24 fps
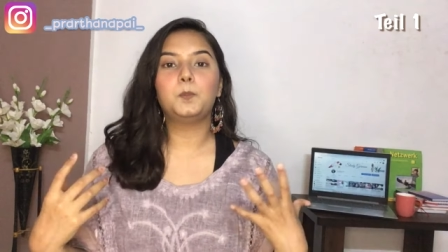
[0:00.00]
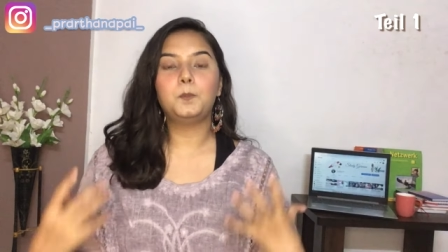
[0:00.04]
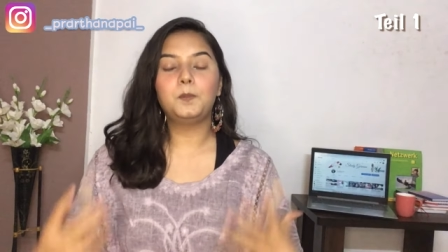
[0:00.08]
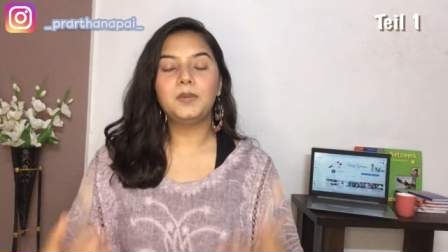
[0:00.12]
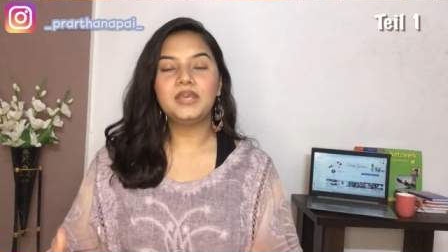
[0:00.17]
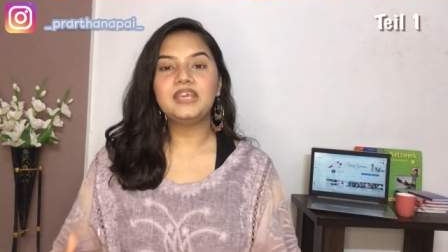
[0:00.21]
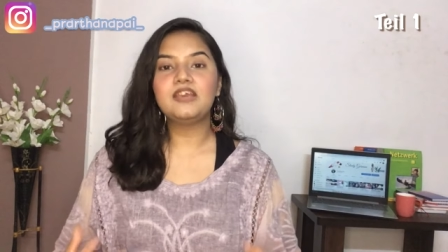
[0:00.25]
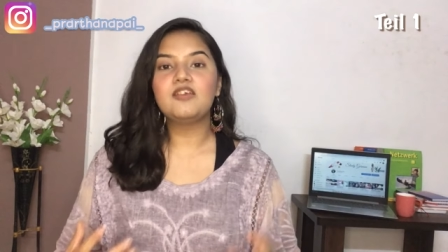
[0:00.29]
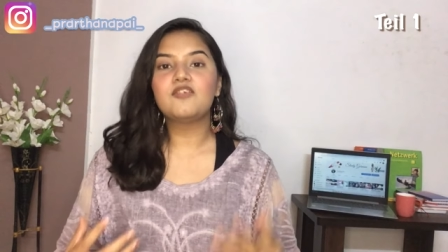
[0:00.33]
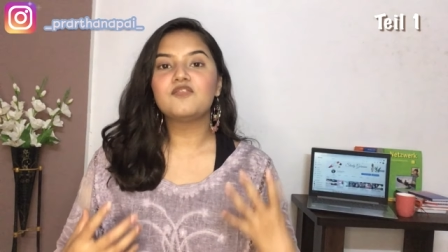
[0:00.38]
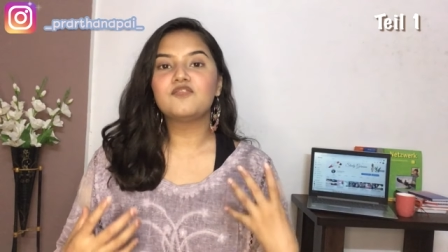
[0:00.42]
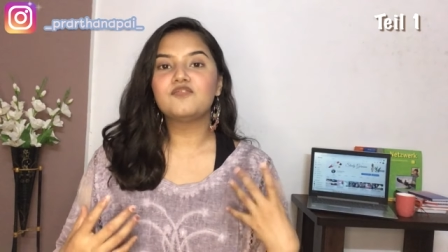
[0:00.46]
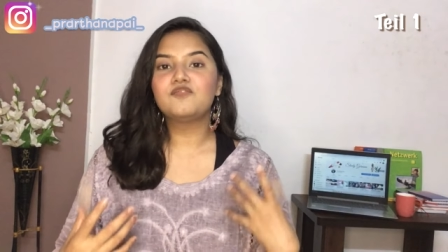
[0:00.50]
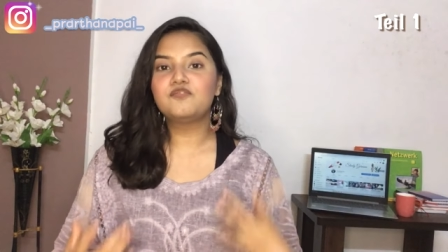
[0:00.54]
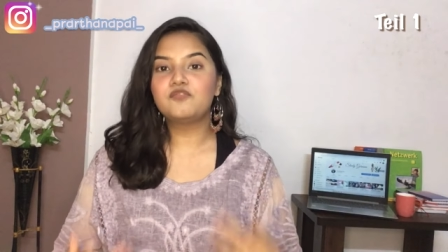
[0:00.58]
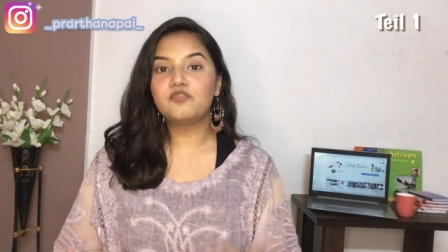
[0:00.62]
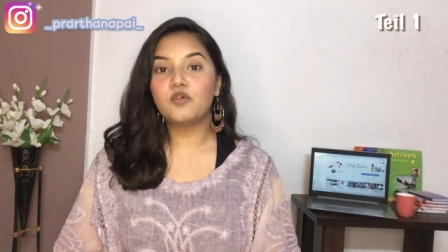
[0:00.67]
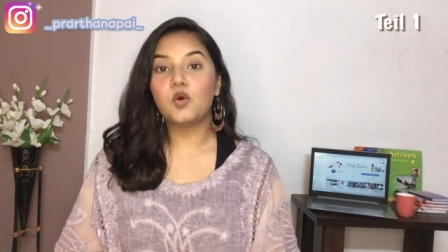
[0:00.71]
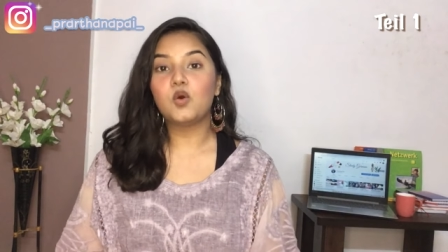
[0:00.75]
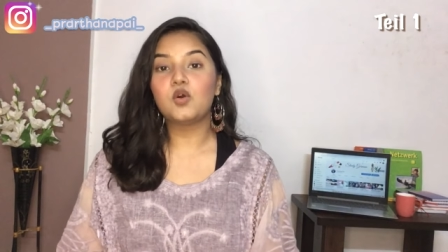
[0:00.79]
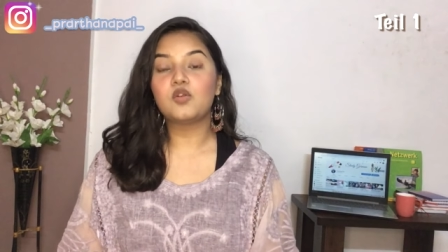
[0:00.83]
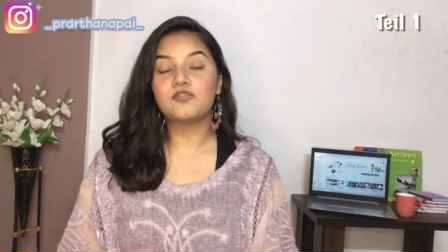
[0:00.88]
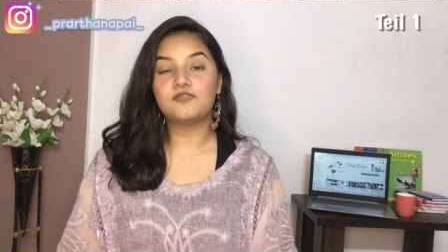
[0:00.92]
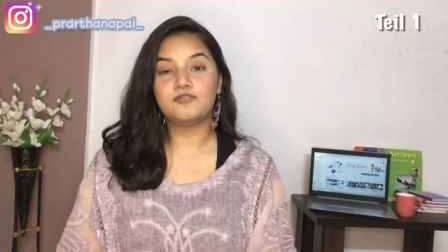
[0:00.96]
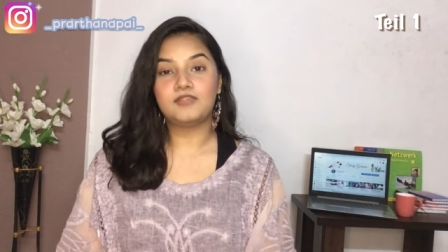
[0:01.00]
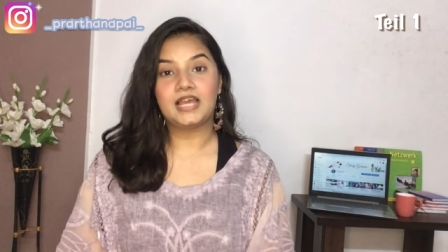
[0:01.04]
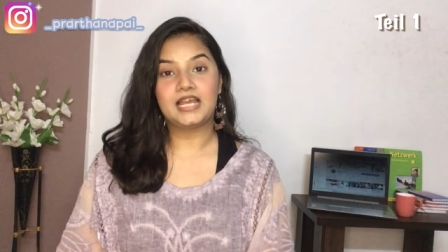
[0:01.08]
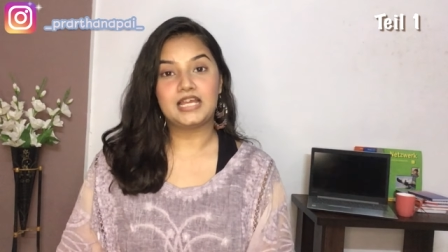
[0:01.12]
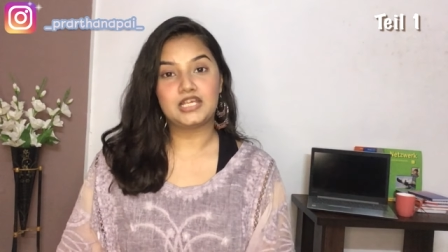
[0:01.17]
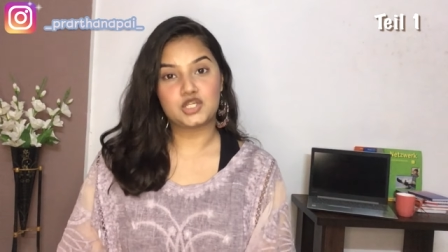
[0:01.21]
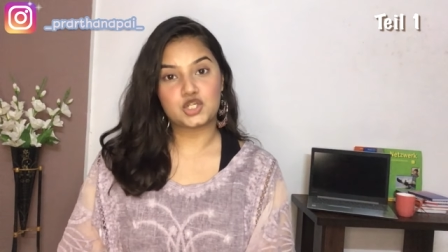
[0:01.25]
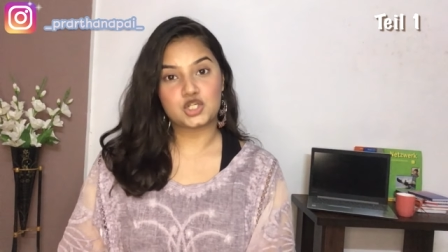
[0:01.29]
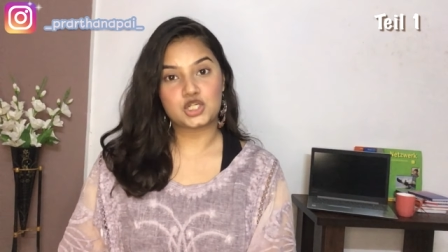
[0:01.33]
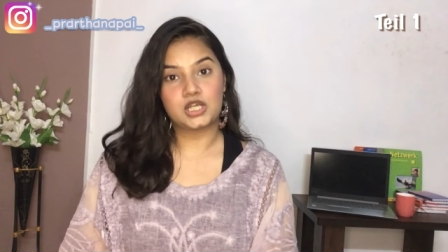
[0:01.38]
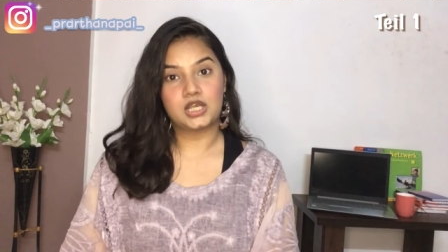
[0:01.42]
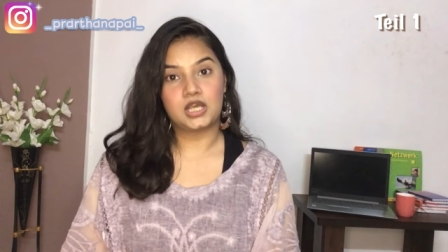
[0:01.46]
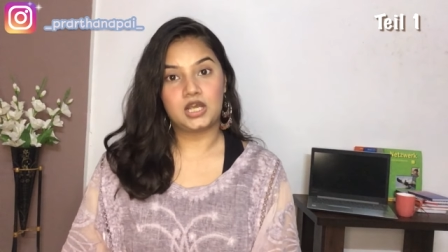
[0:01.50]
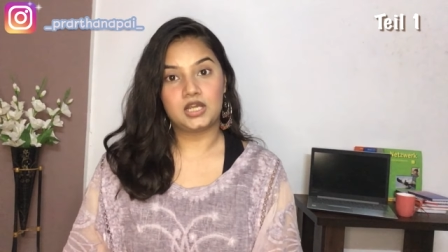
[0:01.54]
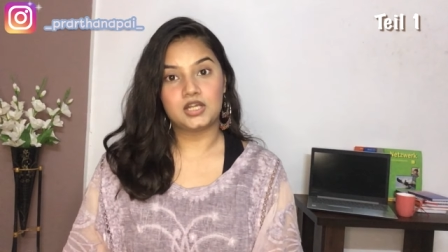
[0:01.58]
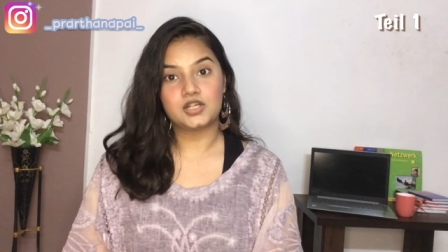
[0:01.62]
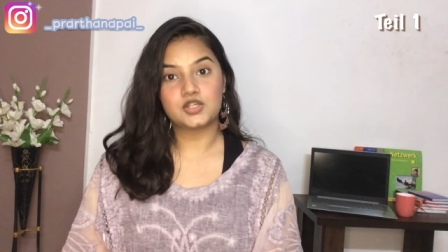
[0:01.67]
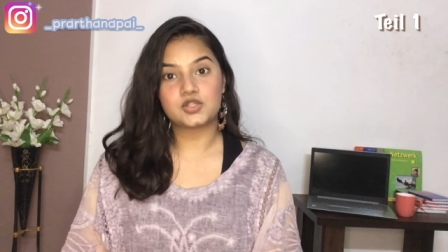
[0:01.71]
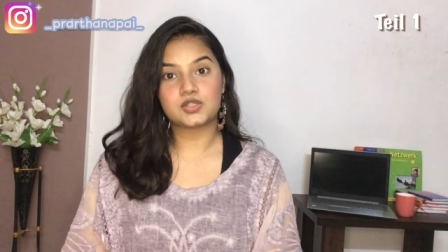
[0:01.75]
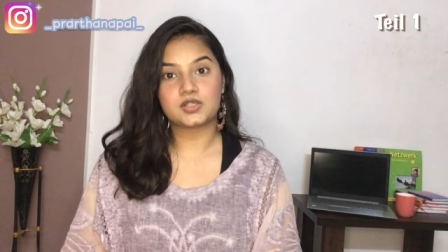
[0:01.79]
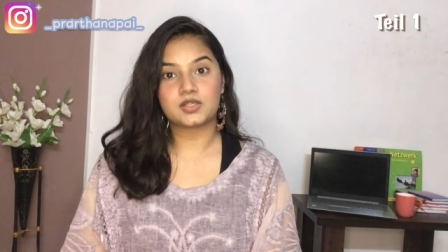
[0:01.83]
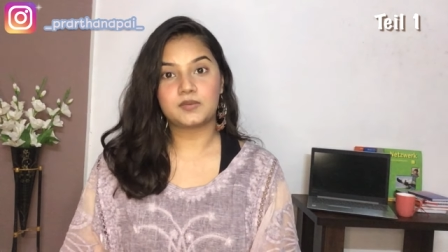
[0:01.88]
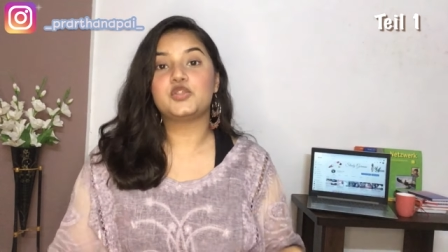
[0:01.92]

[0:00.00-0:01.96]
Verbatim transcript: pick four flashcards